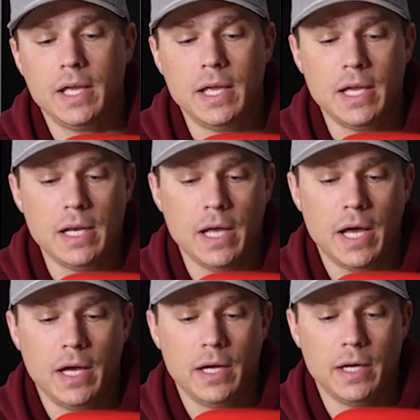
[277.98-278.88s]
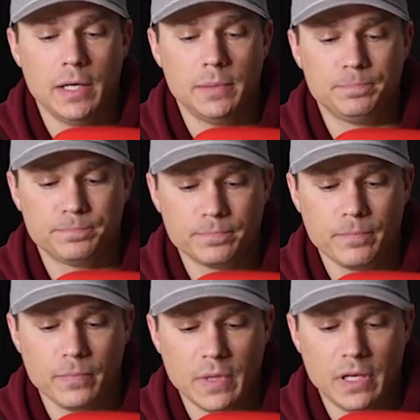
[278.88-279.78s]

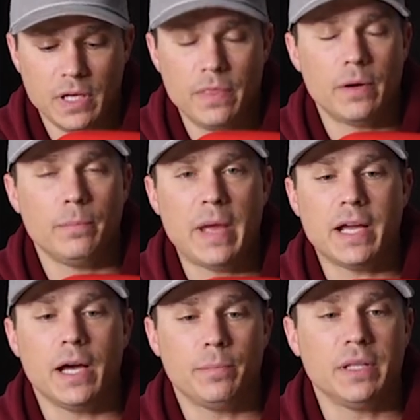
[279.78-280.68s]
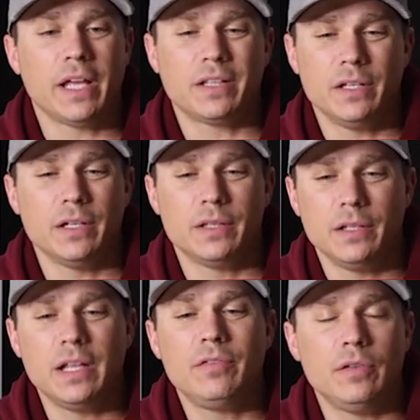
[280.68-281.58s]
their makeup and like the
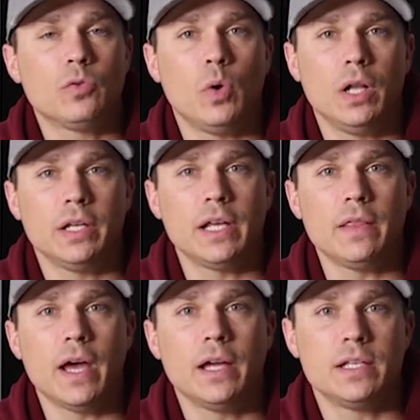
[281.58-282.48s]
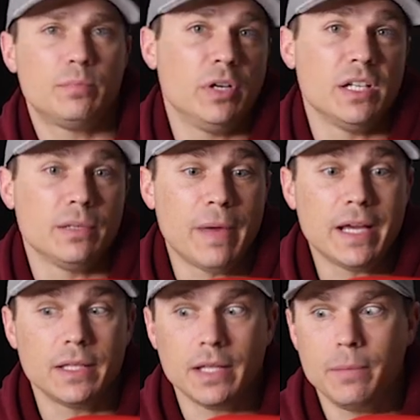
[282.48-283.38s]
level of quality that is put into
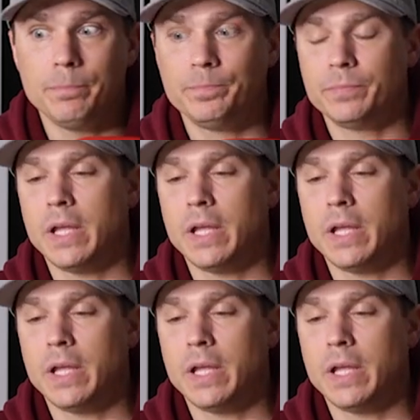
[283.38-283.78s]
making them.